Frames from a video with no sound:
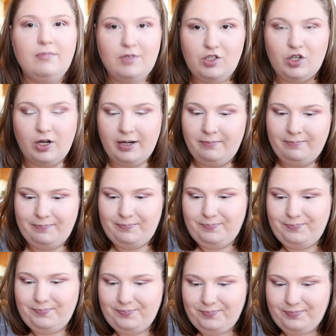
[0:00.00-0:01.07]
Sorry.
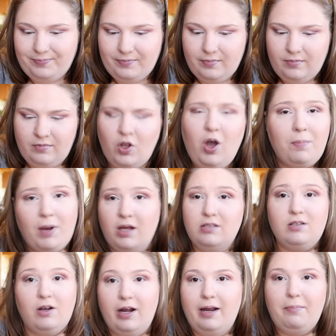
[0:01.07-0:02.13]
No, I'm not
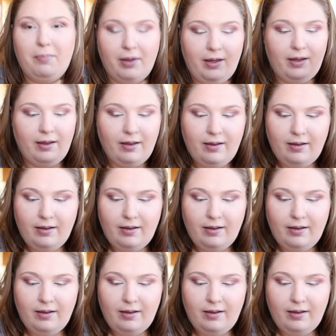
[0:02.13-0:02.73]
sorry, but